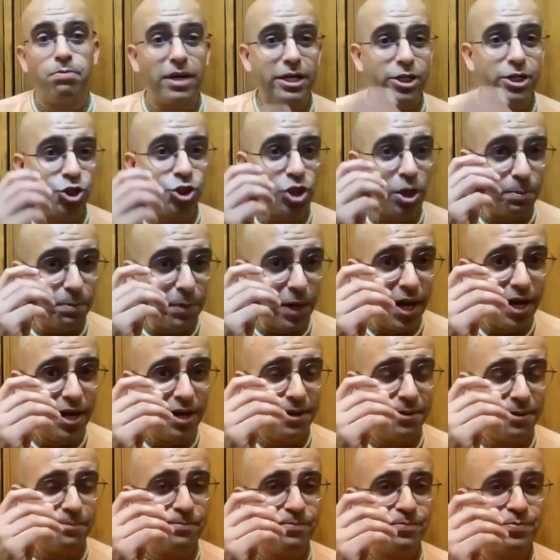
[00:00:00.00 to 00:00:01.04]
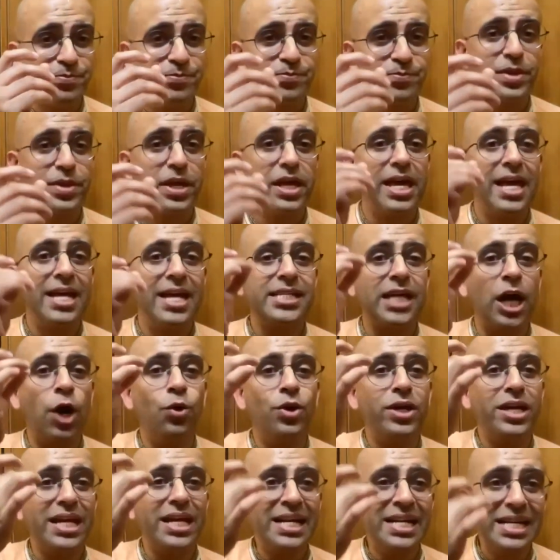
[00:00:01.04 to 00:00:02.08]
But Japa is
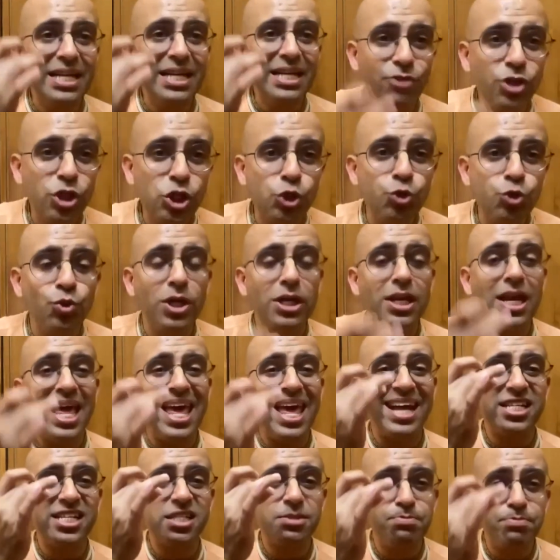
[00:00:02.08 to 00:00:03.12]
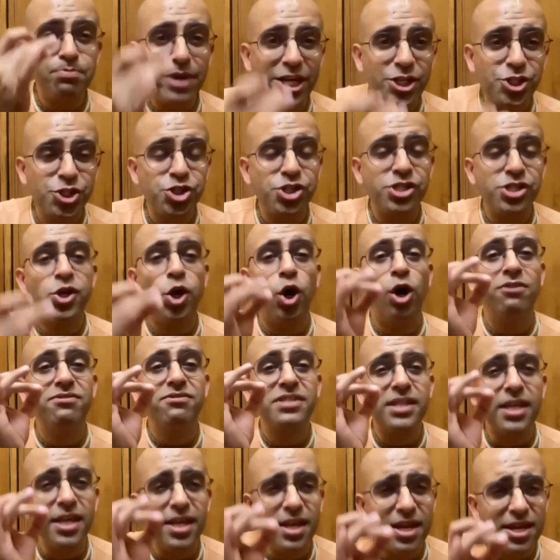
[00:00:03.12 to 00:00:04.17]
our individual expression
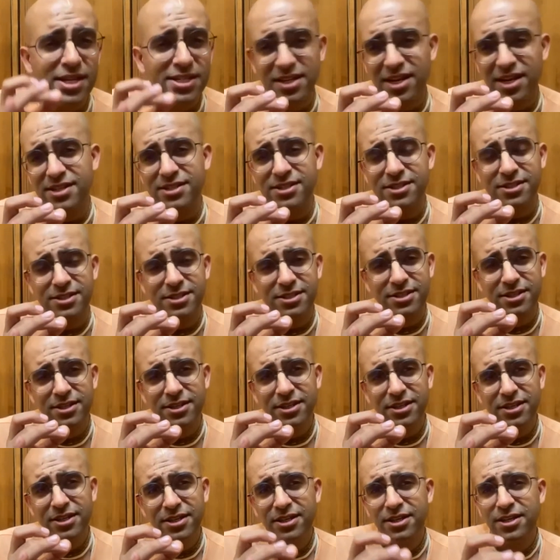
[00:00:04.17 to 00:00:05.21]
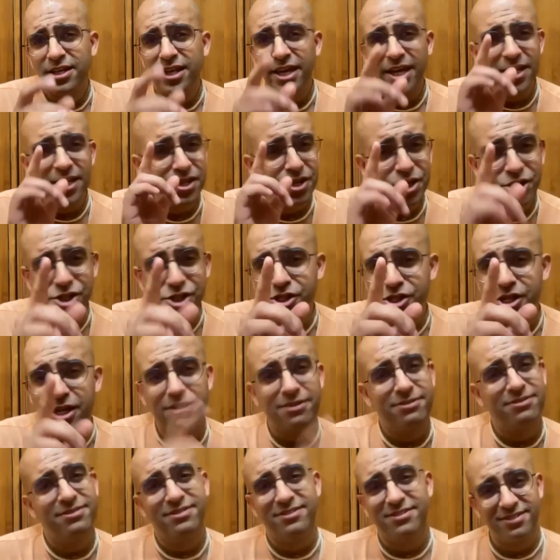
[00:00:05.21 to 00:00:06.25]
of seriousness in
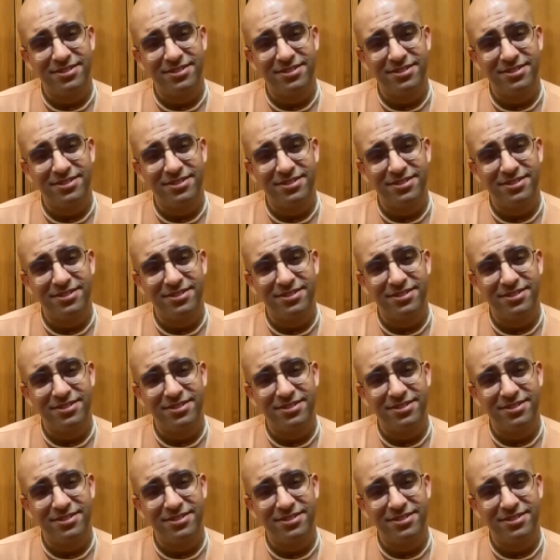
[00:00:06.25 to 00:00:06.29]
Krishna.